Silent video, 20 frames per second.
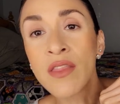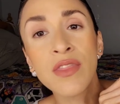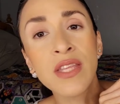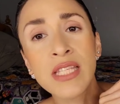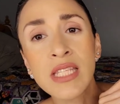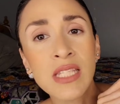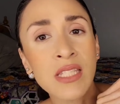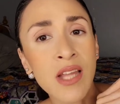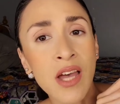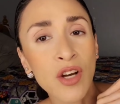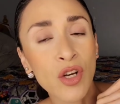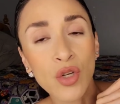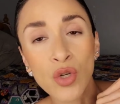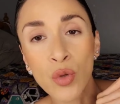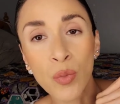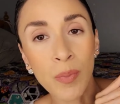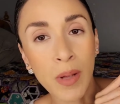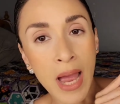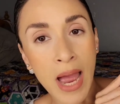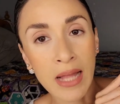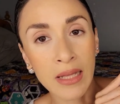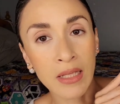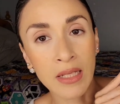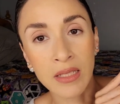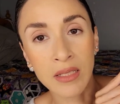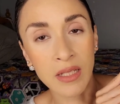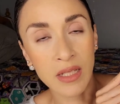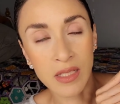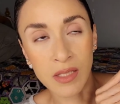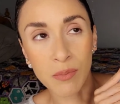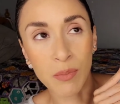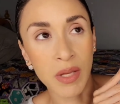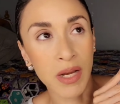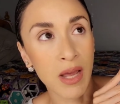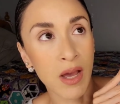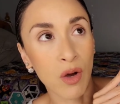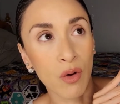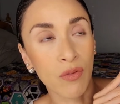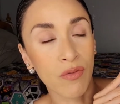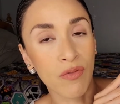This is not a new palette. It's
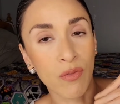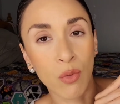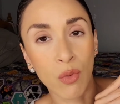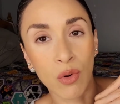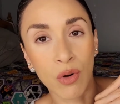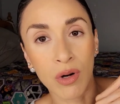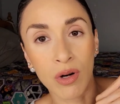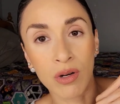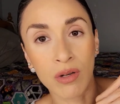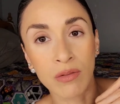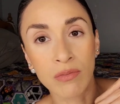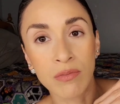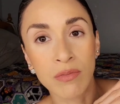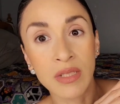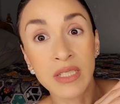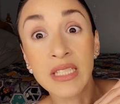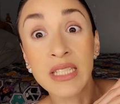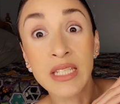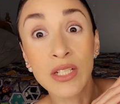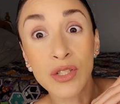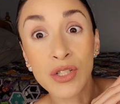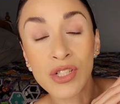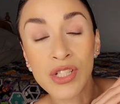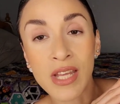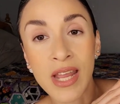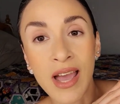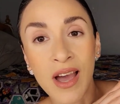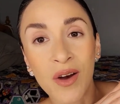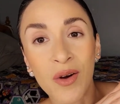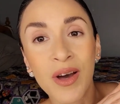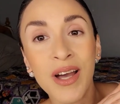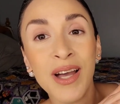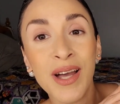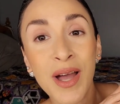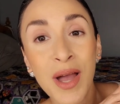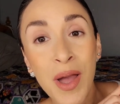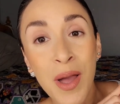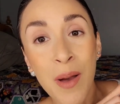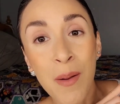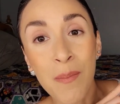been out for years now,
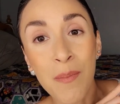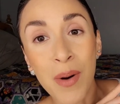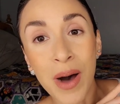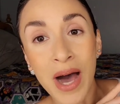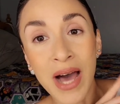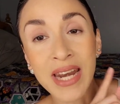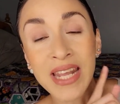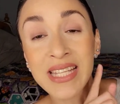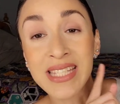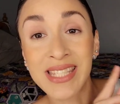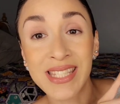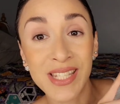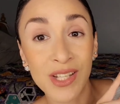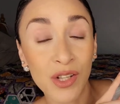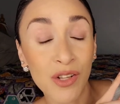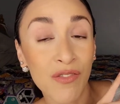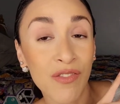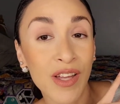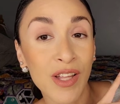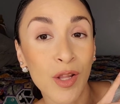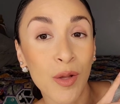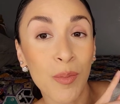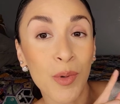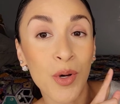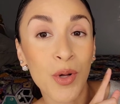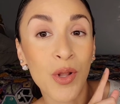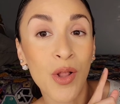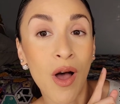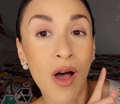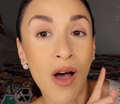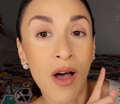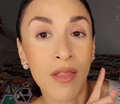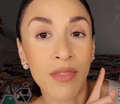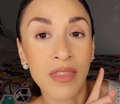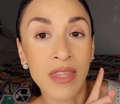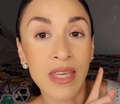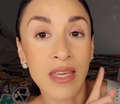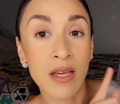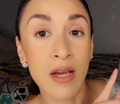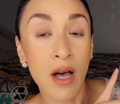but it's still available
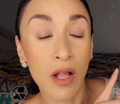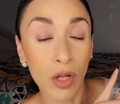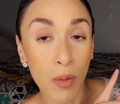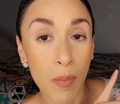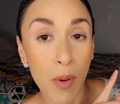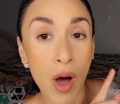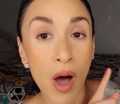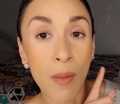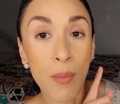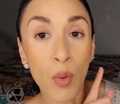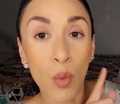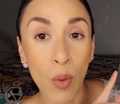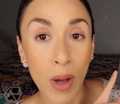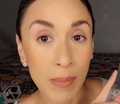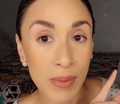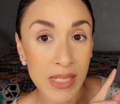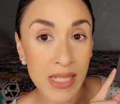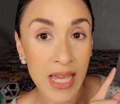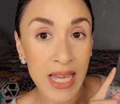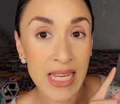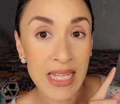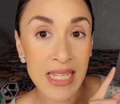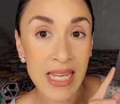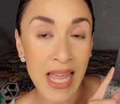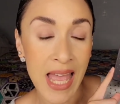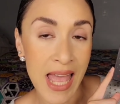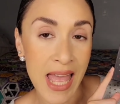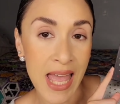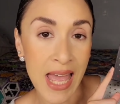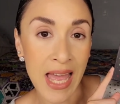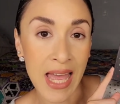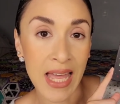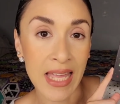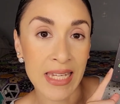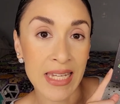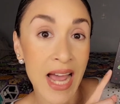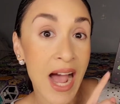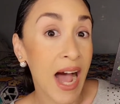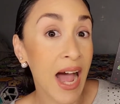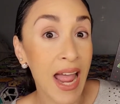on the Colourpop website,
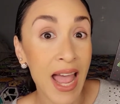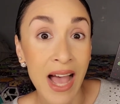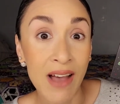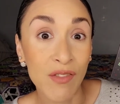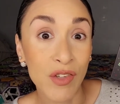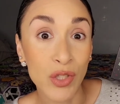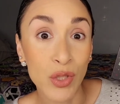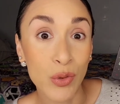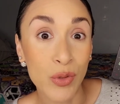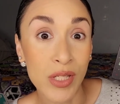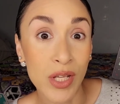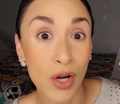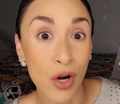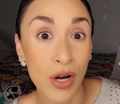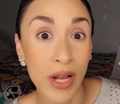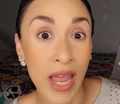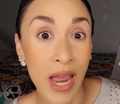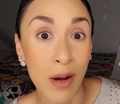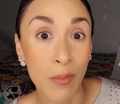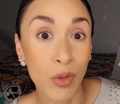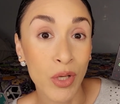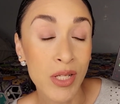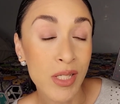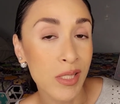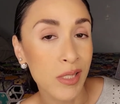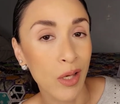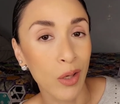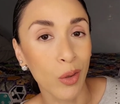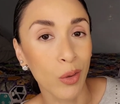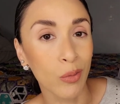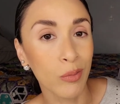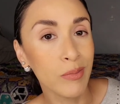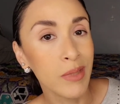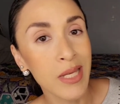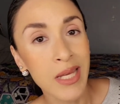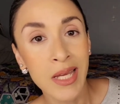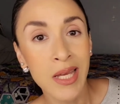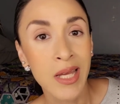and I haven't used it on camera, so